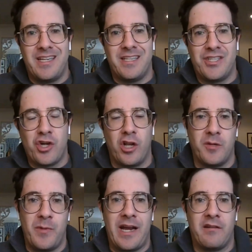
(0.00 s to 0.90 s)
and
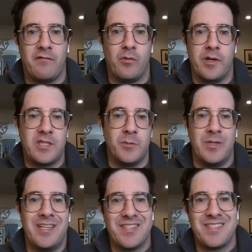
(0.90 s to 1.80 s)
Charlie McAvoy to
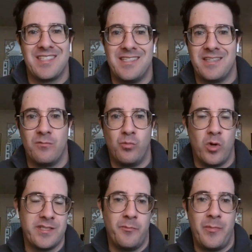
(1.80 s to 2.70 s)
begin the season
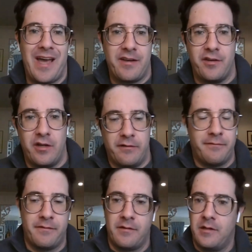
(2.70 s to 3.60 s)
wasn't bad
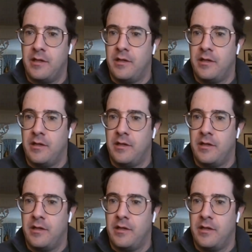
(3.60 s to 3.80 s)
enough,